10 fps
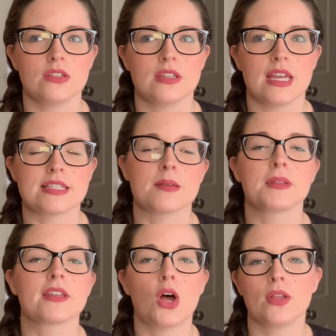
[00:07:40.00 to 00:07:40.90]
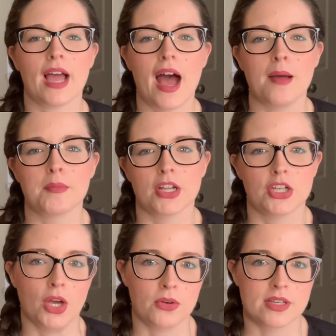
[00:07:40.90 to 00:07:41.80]
it's something that only I'm going
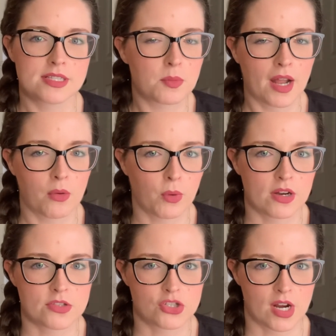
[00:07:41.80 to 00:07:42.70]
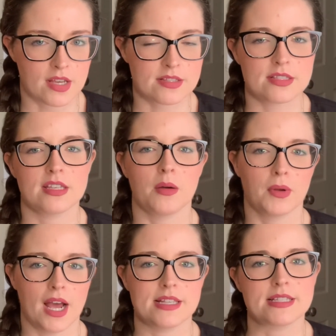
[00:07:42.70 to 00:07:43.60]
to notice when I wear the dress and
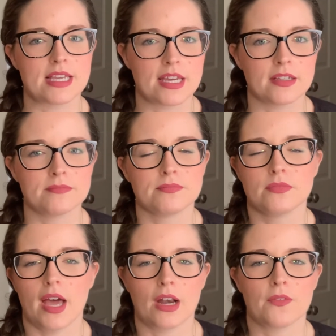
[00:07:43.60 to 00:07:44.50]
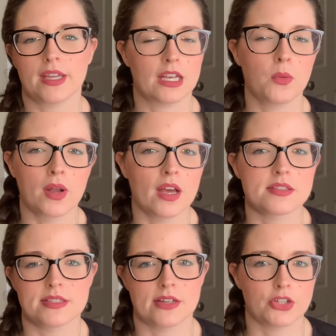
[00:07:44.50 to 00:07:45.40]
when I see it. I don't think anyone
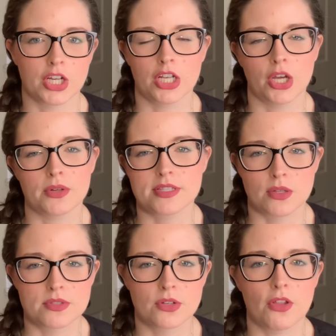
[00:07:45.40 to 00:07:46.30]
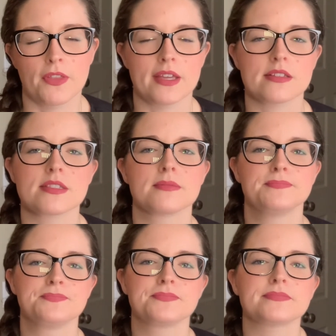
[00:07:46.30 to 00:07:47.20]
else is ever going to notice those little things.
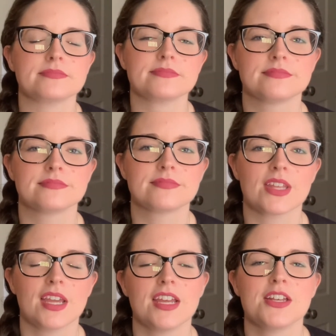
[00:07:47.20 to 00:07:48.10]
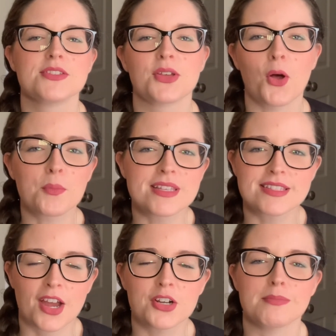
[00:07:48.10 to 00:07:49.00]
So don't be
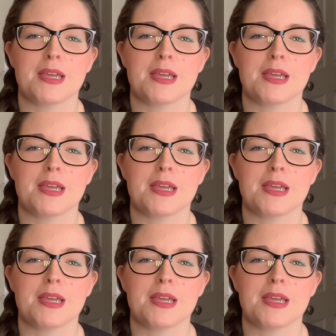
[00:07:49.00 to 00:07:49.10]
scared to make